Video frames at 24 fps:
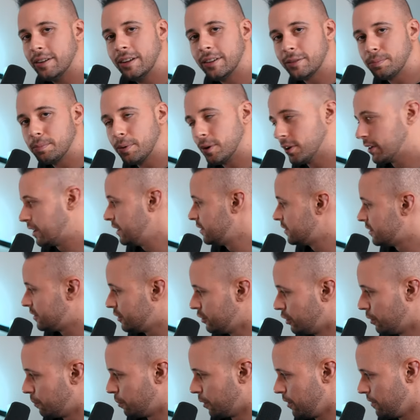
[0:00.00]
This book is
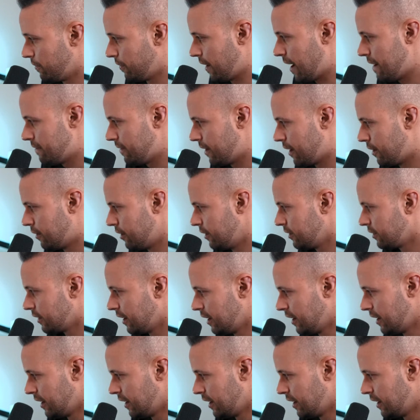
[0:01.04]
0.5 hours.